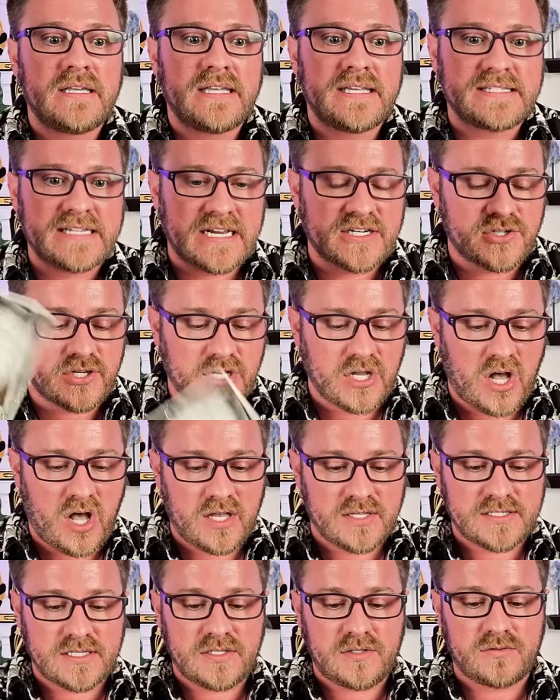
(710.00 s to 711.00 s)
is actually
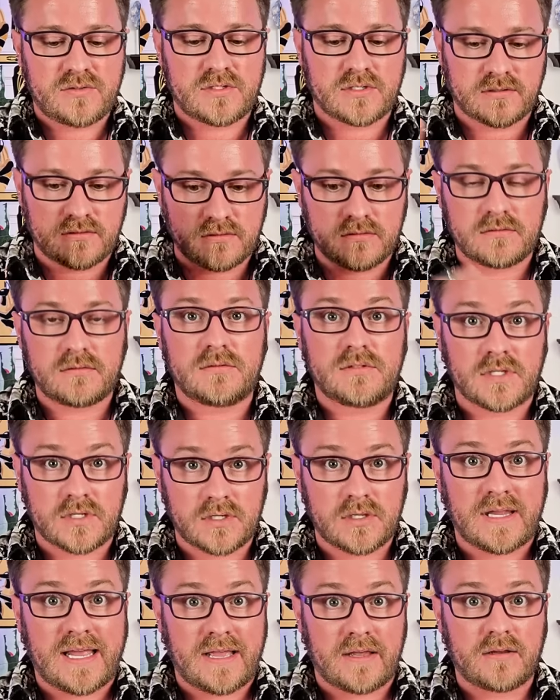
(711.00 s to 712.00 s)
causing you to
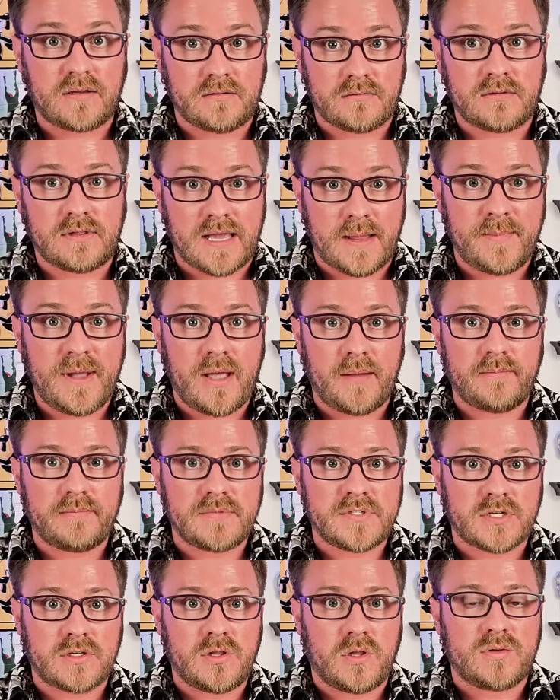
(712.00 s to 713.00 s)
clam up,
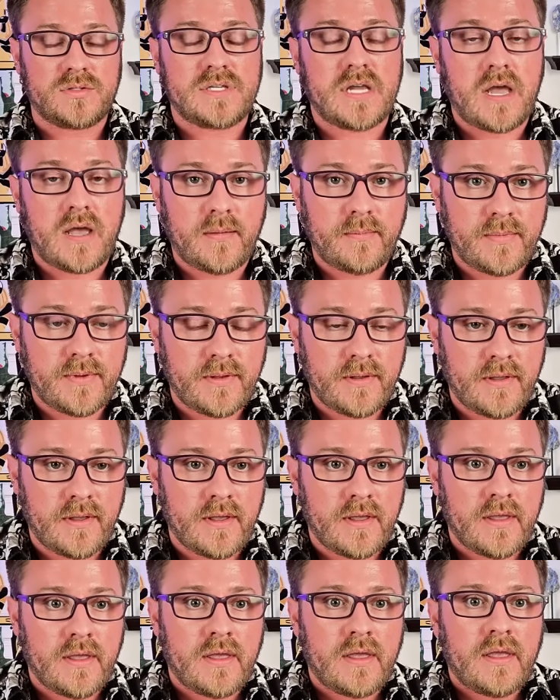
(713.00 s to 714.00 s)
to close up.
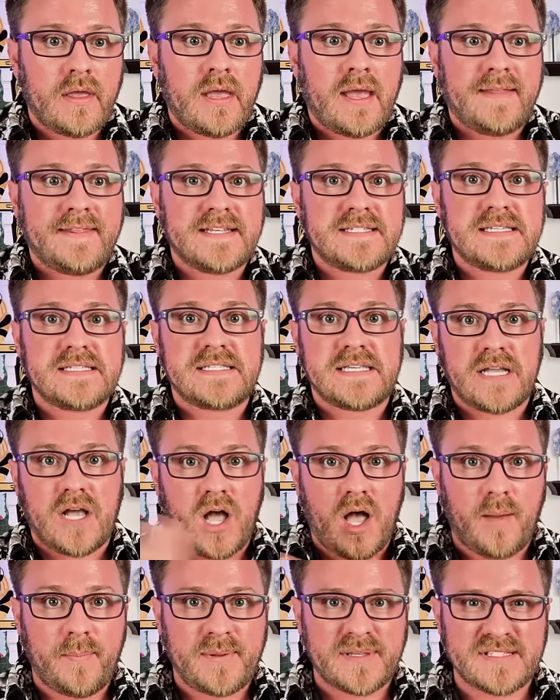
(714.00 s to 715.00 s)
And this is the
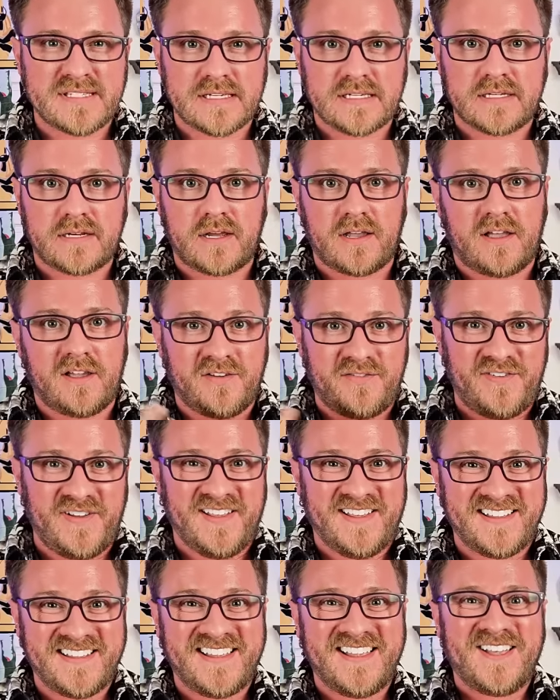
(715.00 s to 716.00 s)
opposite
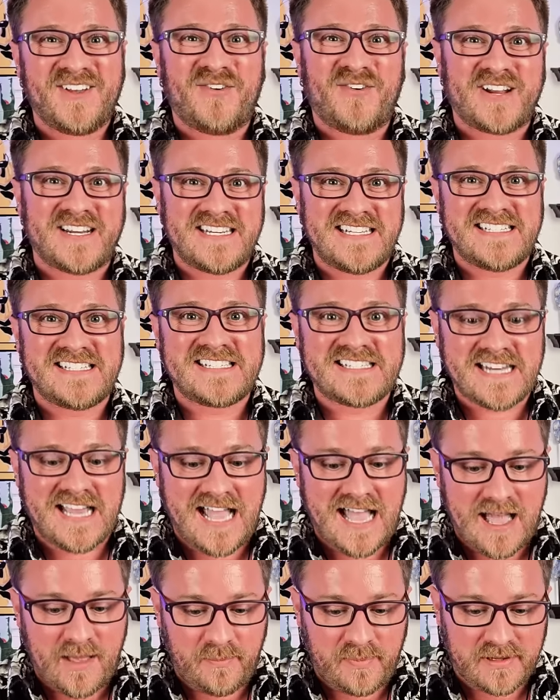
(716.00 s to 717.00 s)
of what needs to
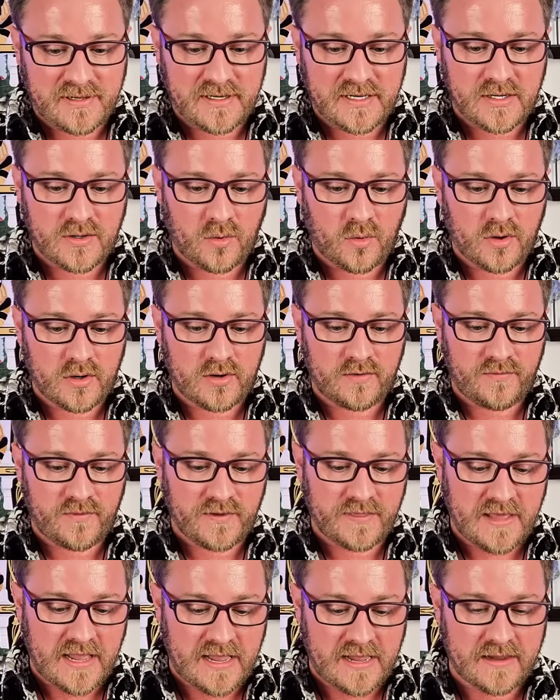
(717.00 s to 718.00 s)
happen in order for
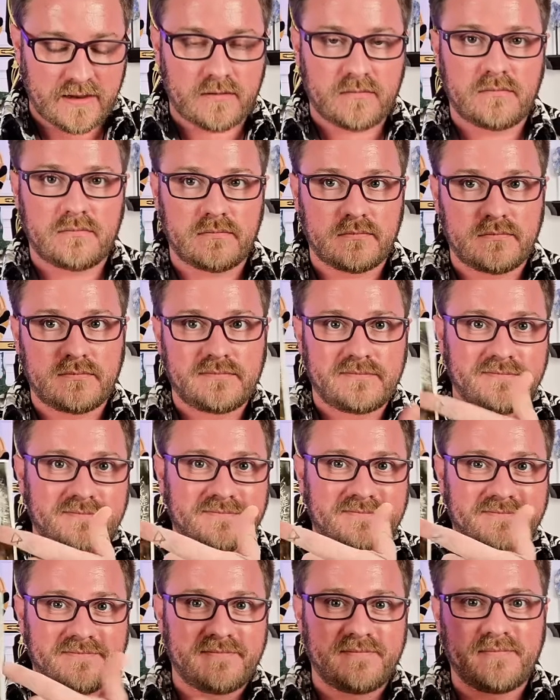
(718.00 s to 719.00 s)
that
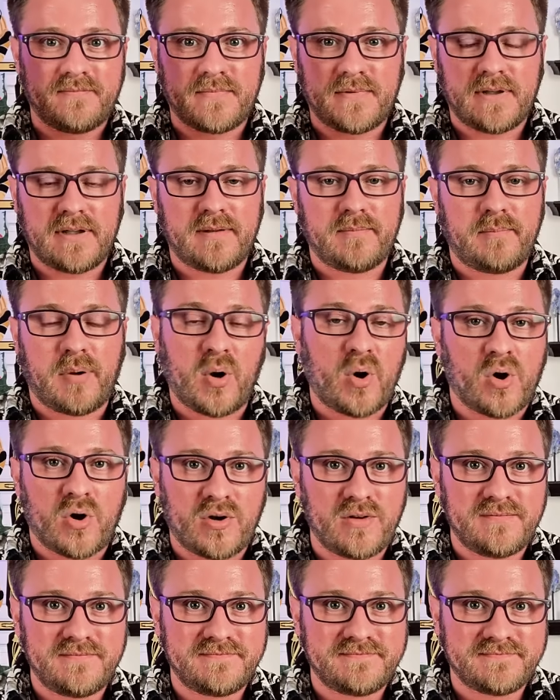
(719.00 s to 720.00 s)

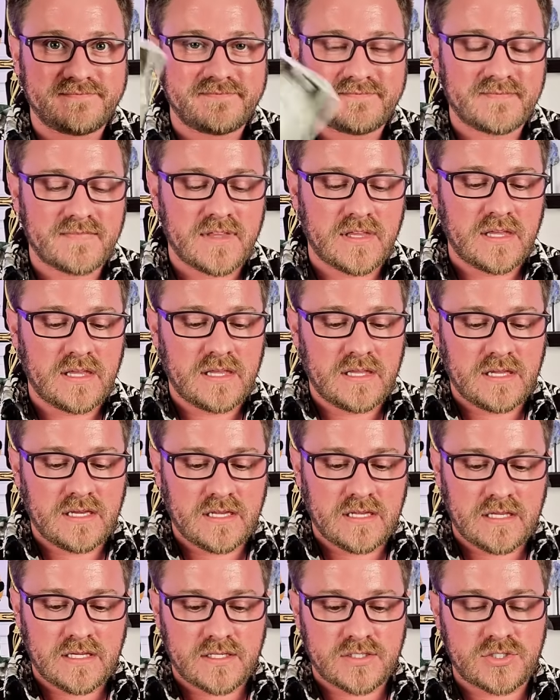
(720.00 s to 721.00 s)
pearl
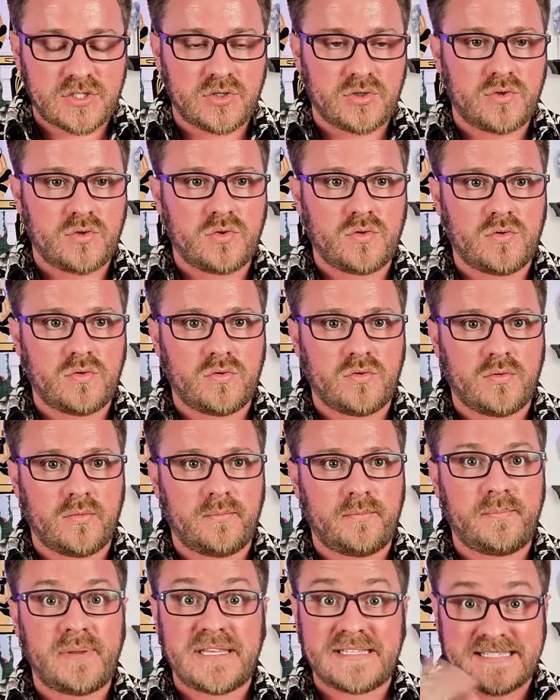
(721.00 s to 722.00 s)
to
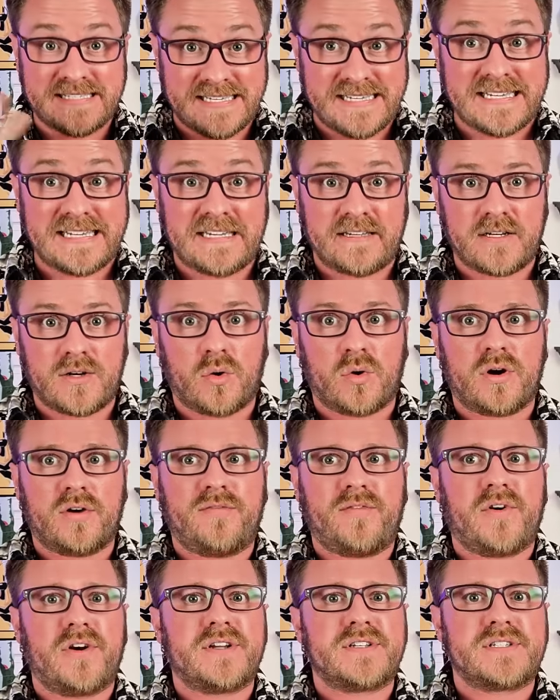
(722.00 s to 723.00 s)
be seen, in order
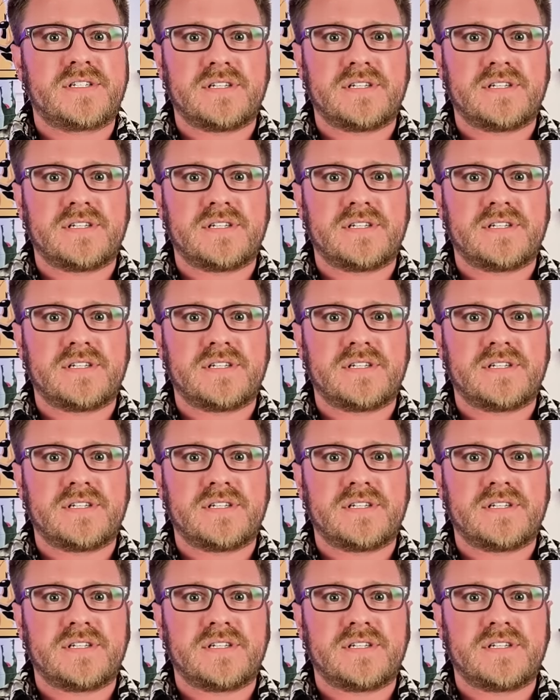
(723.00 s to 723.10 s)
for it